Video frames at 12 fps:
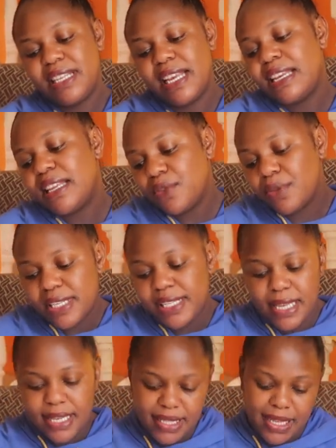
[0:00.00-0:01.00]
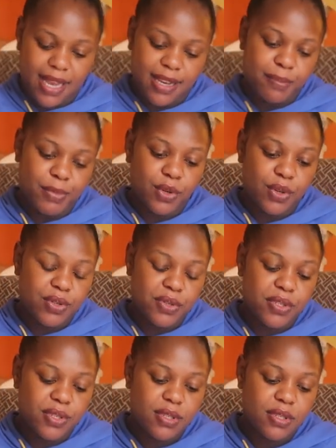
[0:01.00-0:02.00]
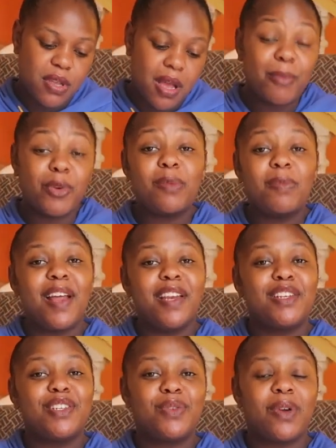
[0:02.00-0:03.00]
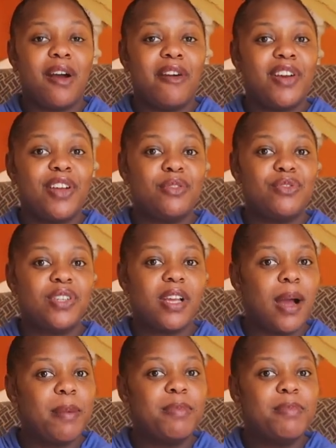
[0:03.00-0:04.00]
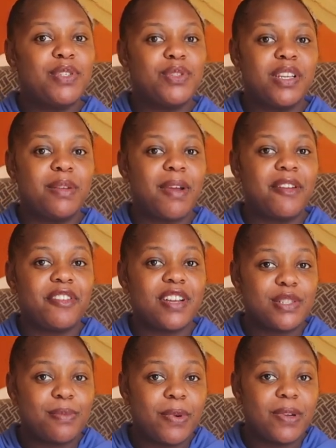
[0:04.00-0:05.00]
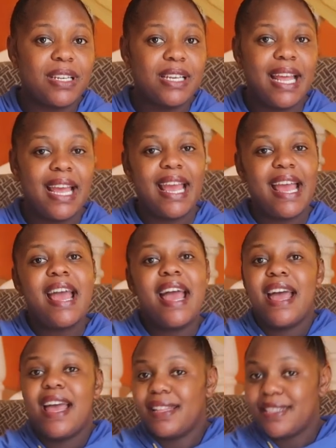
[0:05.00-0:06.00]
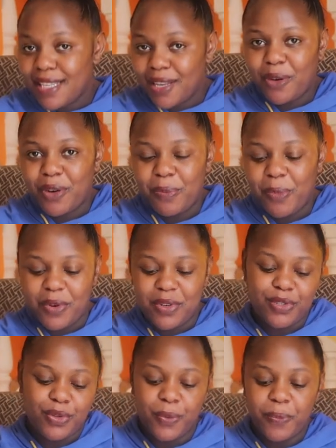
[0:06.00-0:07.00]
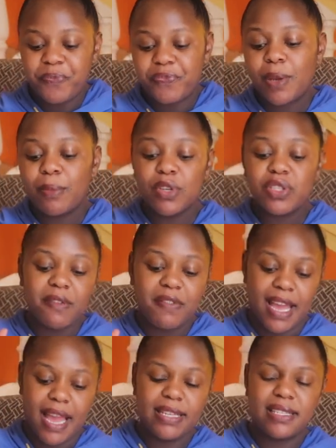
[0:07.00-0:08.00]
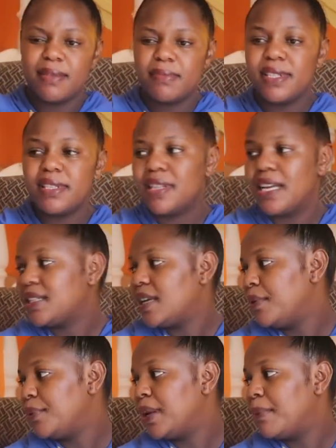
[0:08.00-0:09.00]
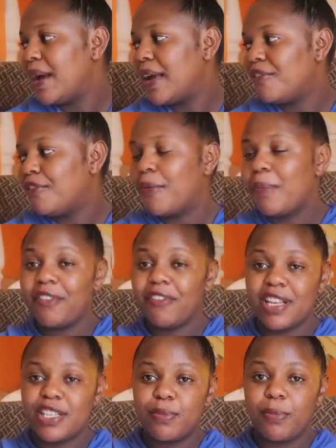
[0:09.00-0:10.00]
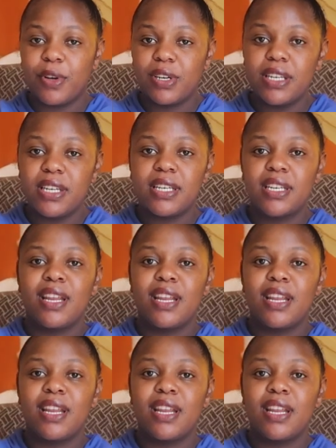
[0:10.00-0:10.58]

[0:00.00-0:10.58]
any unisex color, because I'm not planning to have a huge gap between my firstborn and secondborn. So most of the items that I will buy for my firstborn